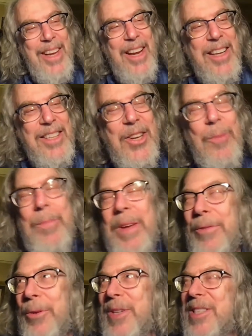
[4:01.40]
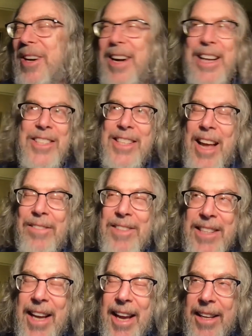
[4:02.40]
So before we start, I just have to
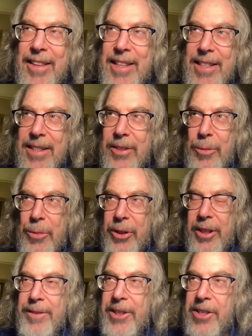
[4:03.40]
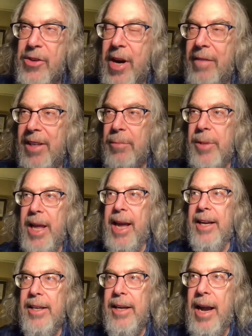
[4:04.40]
say, this new book of yours, Traveling
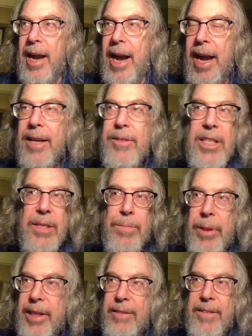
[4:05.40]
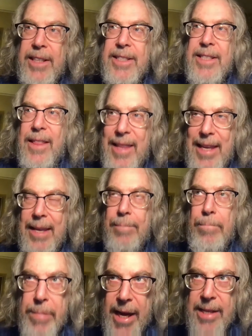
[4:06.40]
Black, I just believe it is the
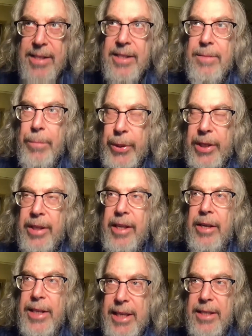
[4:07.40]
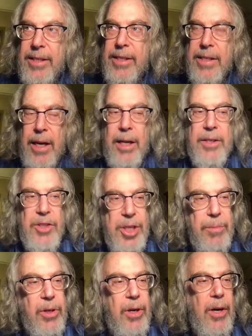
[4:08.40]
best book there is on
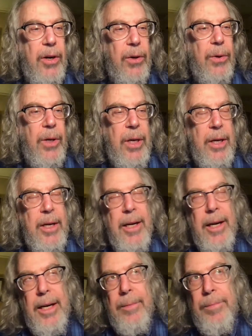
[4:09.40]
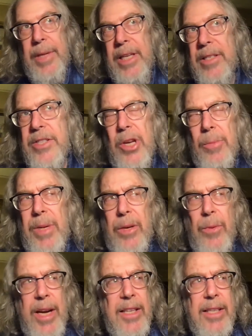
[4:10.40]
Jim Crow in so many
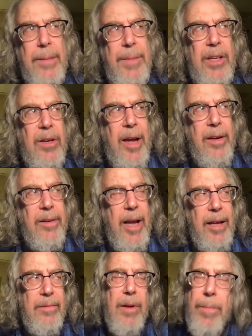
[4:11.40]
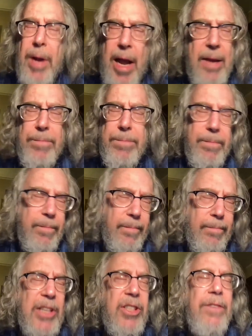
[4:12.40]
ways. I mean, and
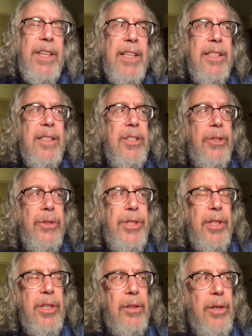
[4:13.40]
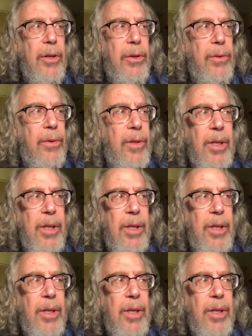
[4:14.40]
much of it is due to your own,